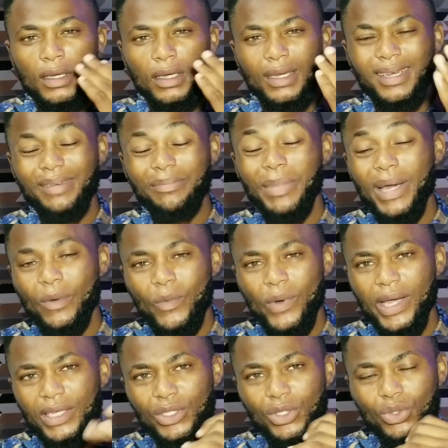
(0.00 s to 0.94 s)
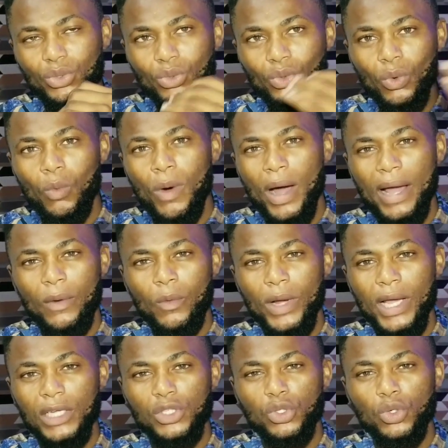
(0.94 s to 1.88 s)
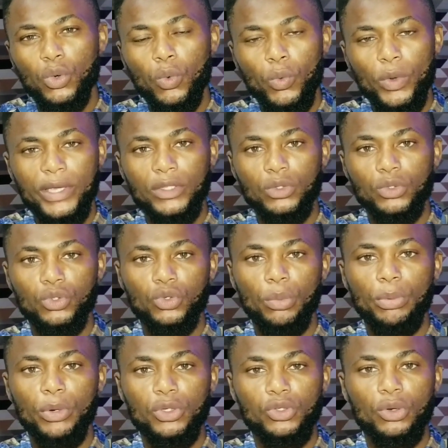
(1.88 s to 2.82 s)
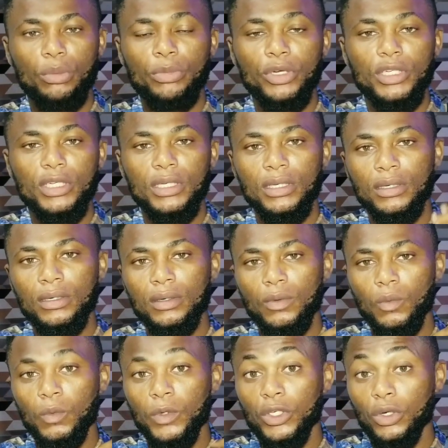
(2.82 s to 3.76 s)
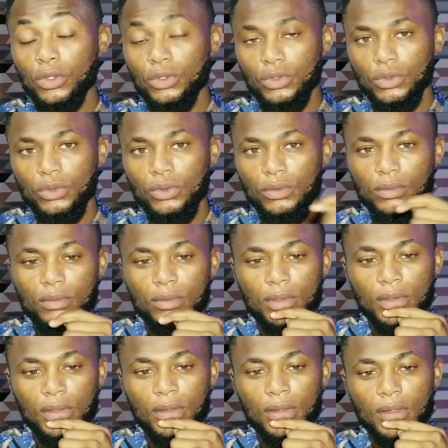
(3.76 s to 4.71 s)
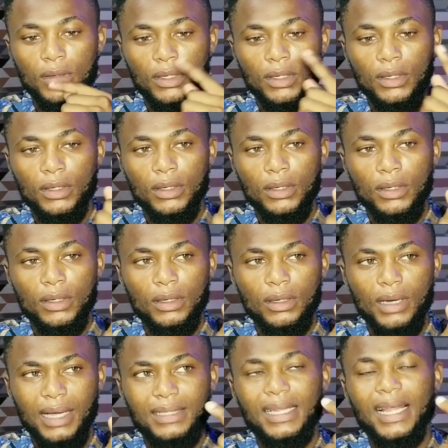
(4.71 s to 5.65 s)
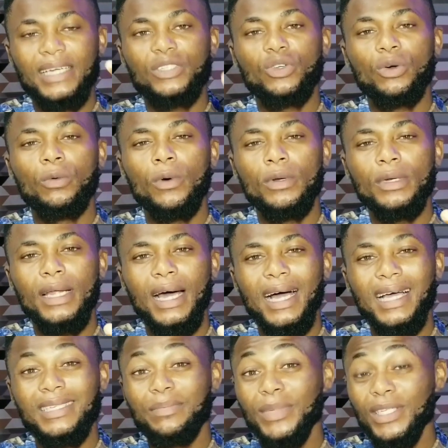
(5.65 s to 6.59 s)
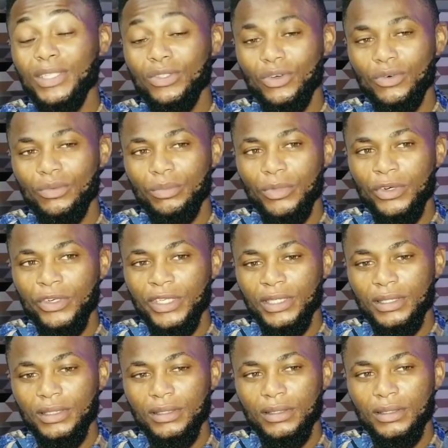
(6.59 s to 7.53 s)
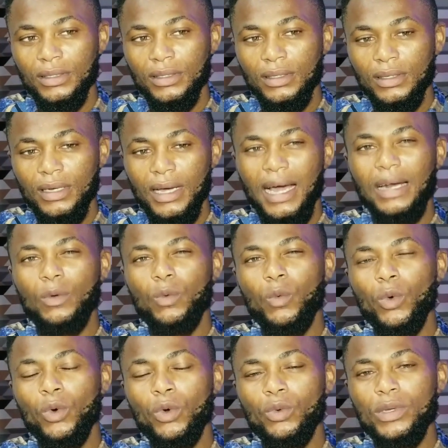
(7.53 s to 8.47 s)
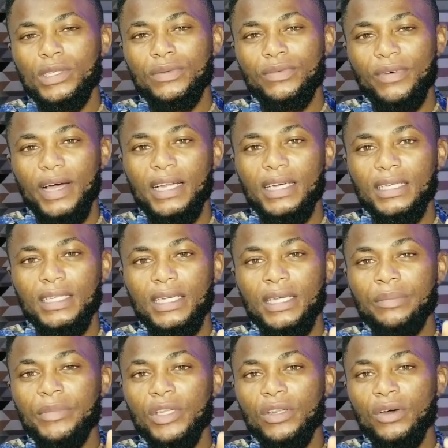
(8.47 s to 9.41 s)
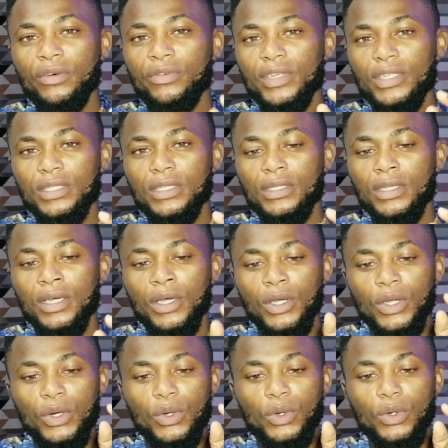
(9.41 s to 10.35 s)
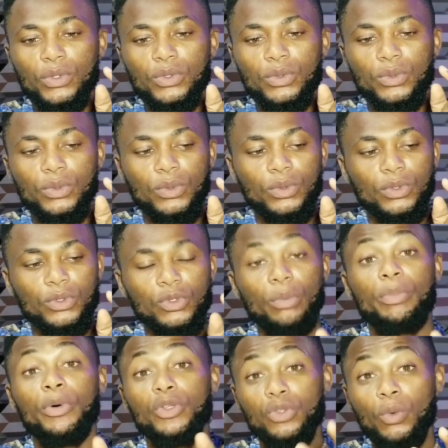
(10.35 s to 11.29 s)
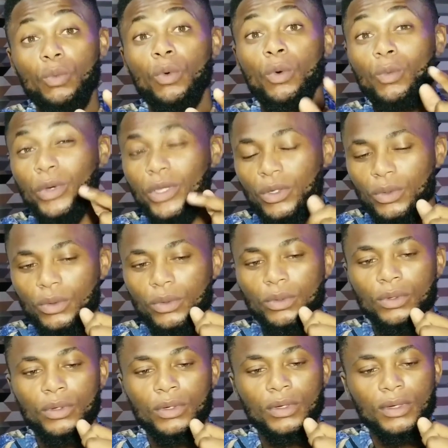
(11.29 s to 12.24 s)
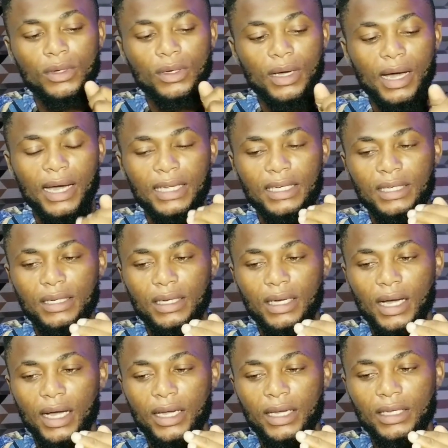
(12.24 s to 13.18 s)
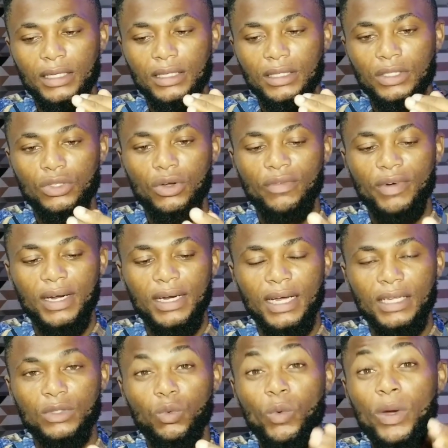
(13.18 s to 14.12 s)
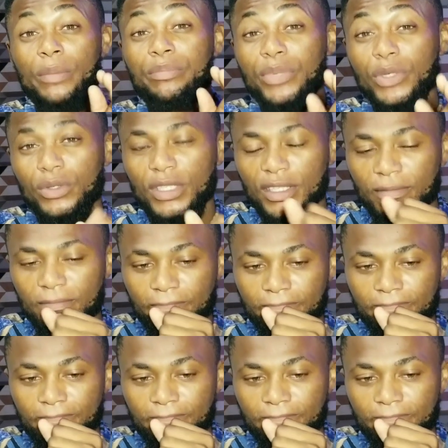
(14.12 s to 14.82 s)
In my quest to know why we are so quick to support somebody we don't know, as like someone that has plenty of money, and we always find a million reasons not to support someone we know, I discovered that when building,